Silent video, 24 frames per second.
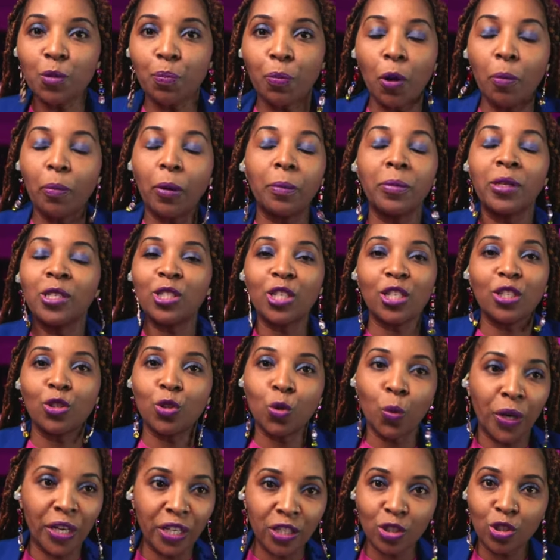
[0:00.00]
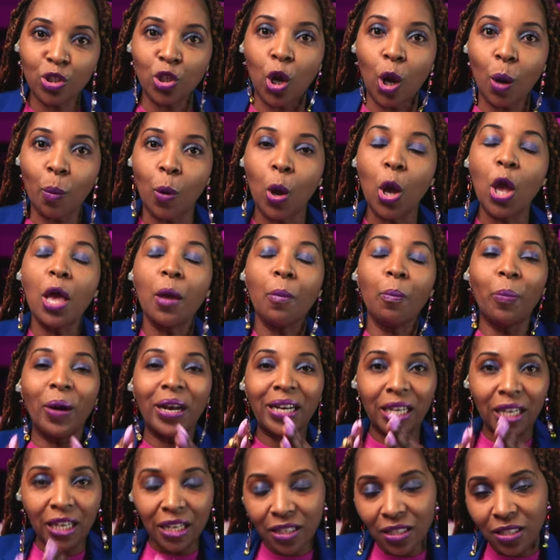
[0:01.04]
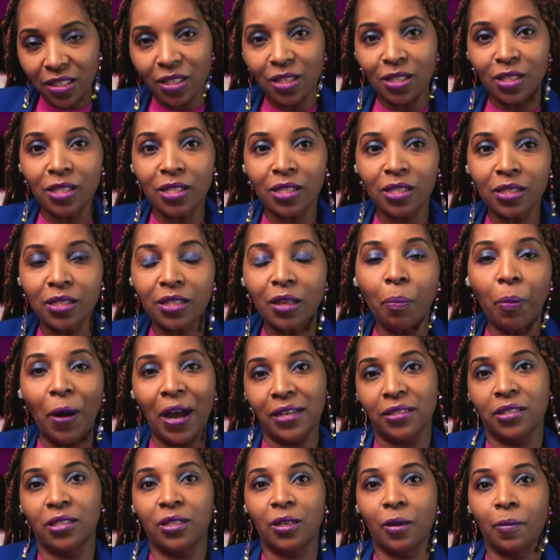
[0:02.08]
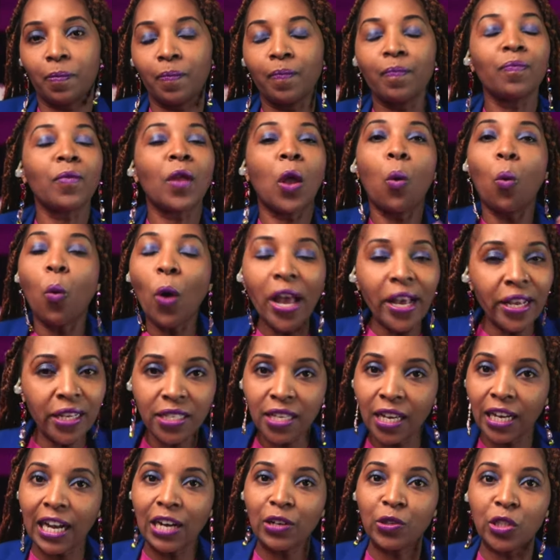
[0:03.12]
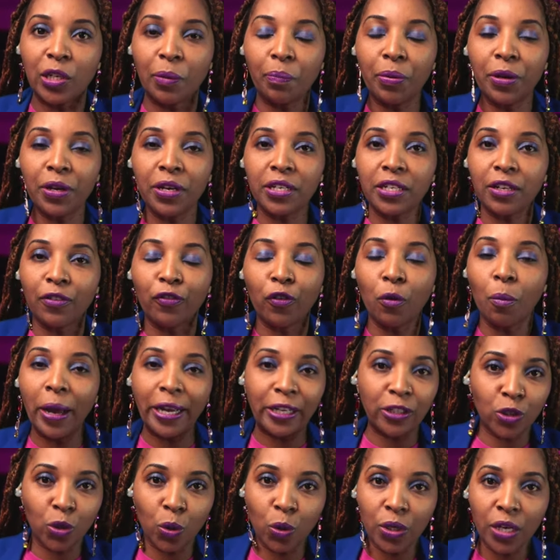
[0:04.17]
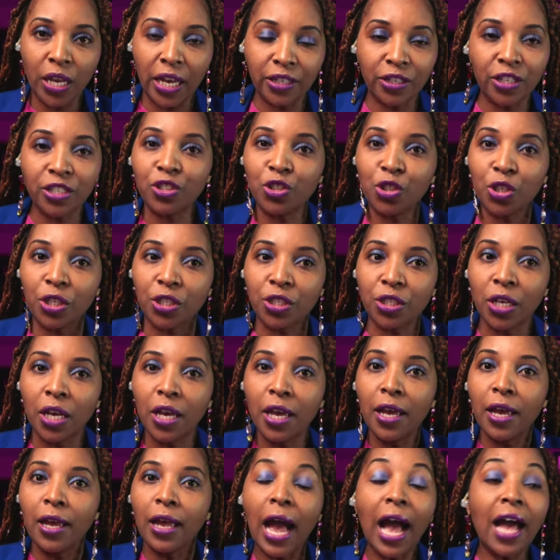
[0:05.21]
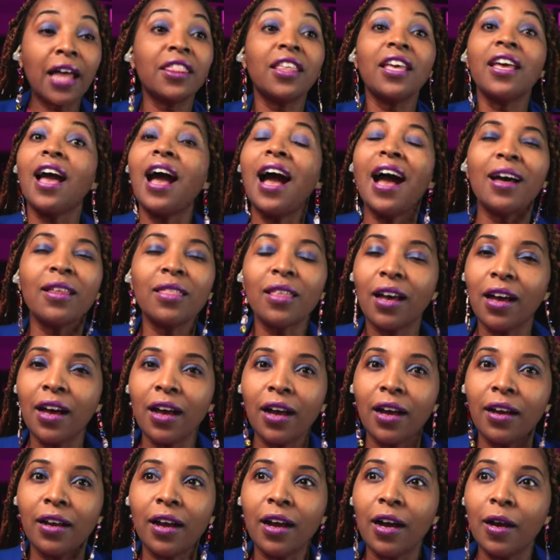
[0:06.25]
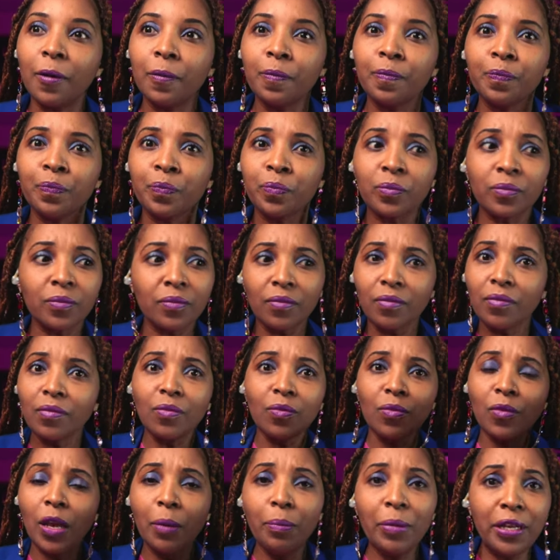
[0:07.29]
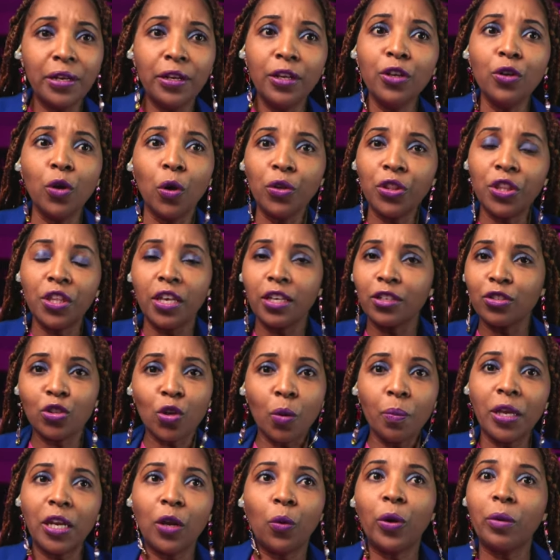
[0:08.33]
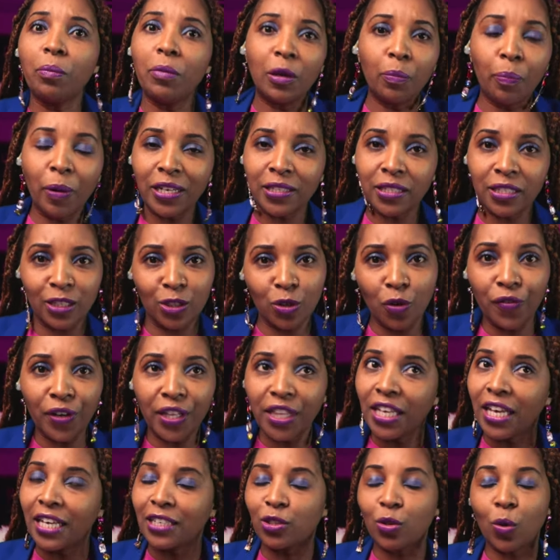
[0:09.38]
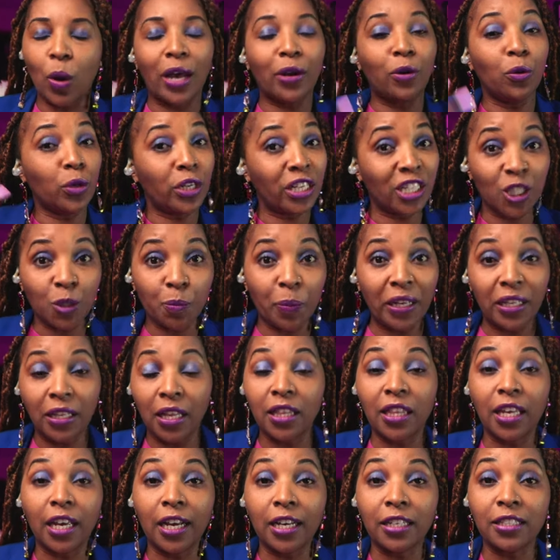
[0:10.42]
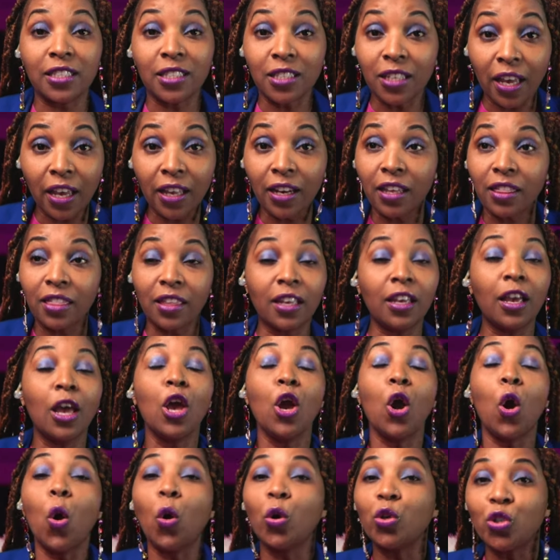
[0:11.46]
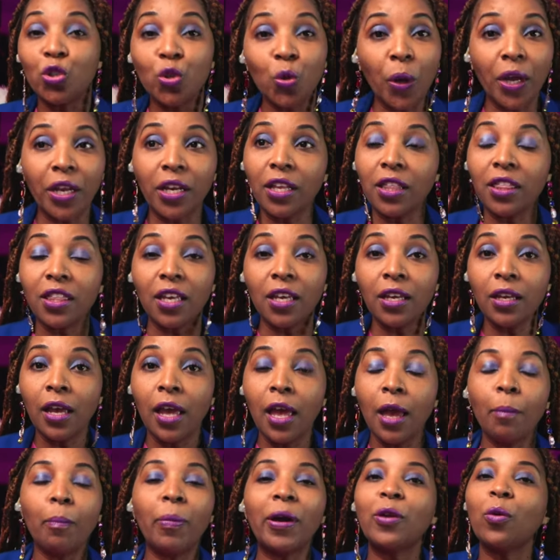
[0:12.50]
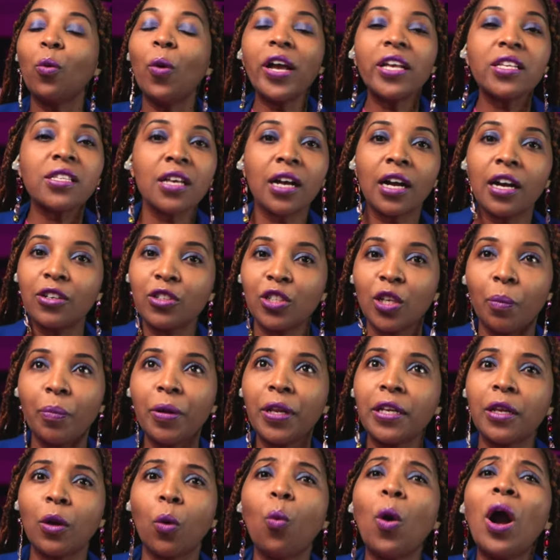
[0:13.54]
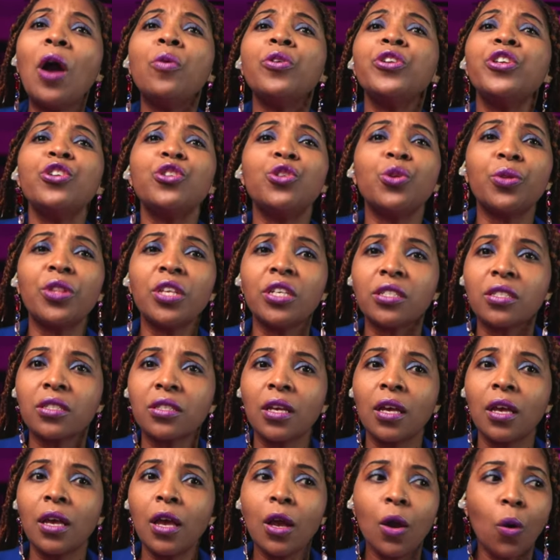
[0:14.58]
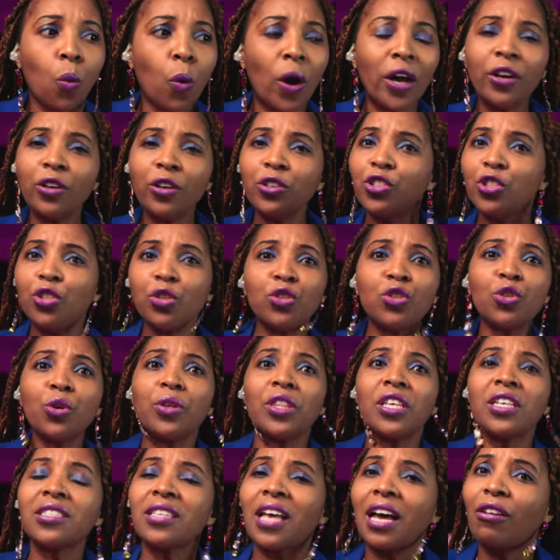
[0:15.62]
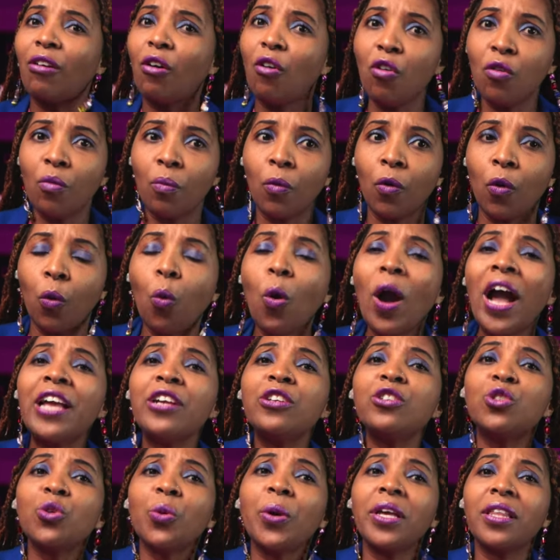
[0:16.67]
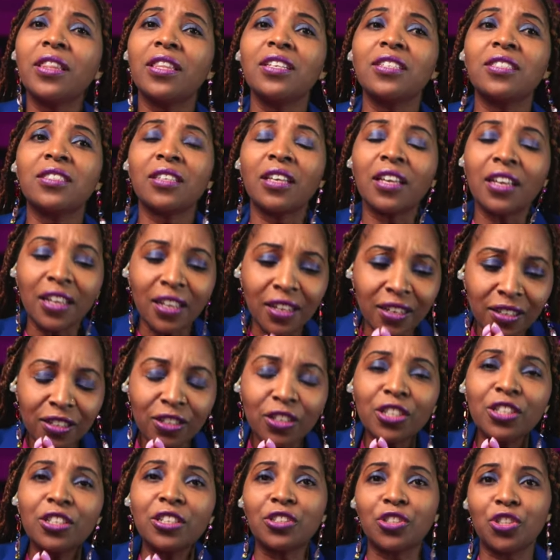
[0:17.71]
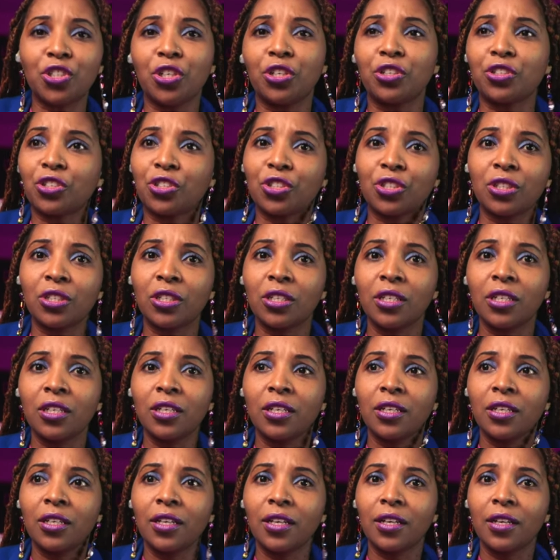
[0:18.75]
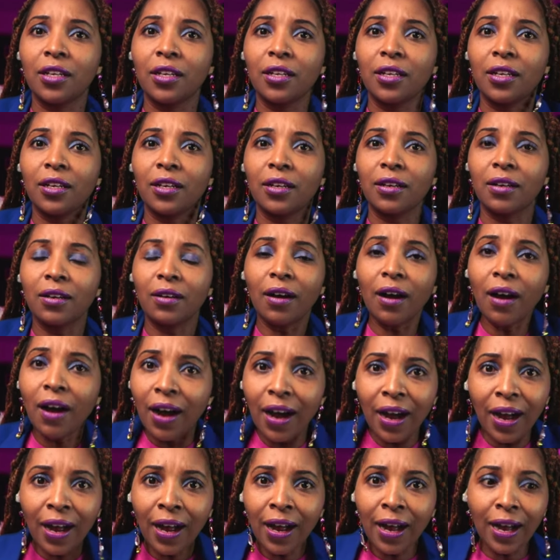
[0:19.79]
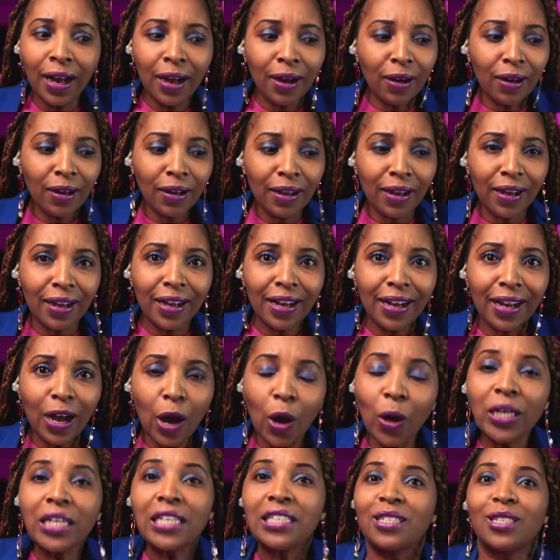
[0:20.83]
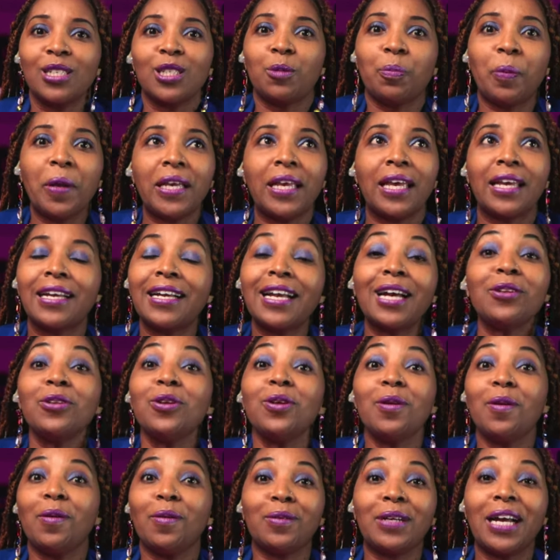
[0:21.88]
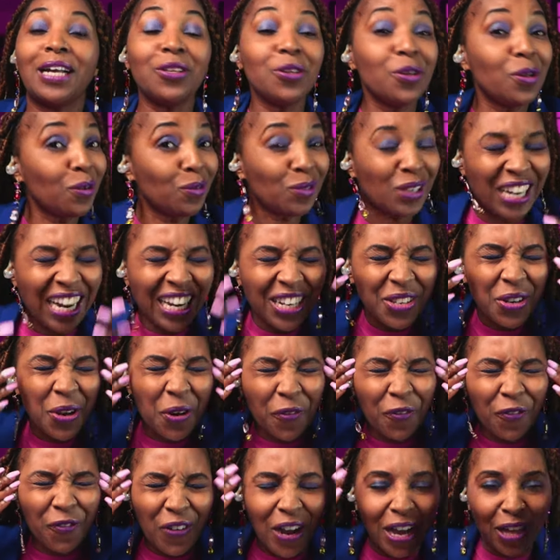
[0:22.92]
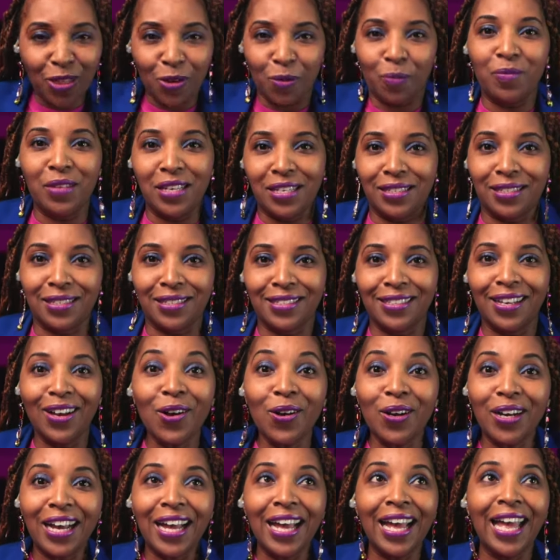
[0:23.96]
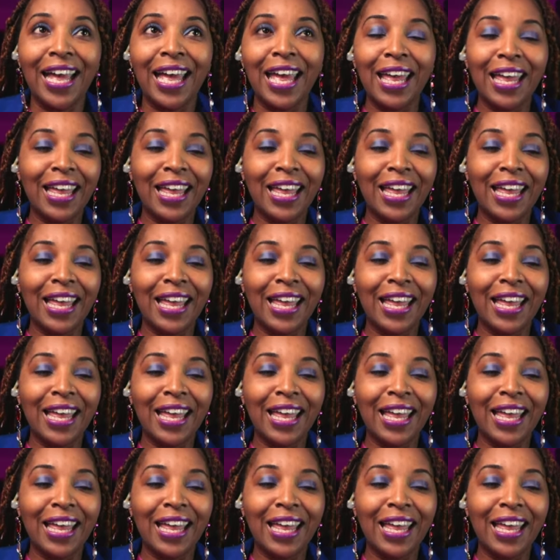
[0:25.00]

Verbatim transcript: his problem he's just doing his job but this is the pastor where is accountability for mike todd at his church are there other um, I mean, you know, there's so many women pastors over there, so I don't expect that they can say anything or do anything. But where is accountability? Why would you do this? Why don't you do this at home? Why are you doing this in in the church? Huh? Honestly speaking, can you can you can you fathom this? Okay.